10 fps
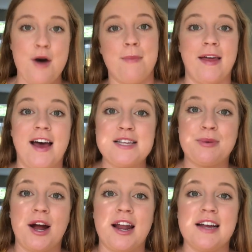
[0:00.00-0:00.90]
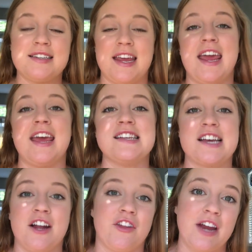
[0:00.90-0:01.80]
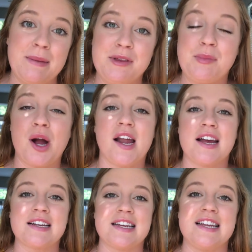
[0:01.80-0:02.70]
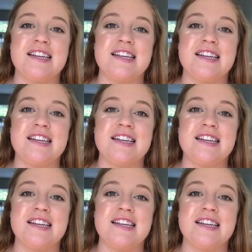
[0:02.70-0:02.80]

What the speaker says: My last product is another Ipsy product. It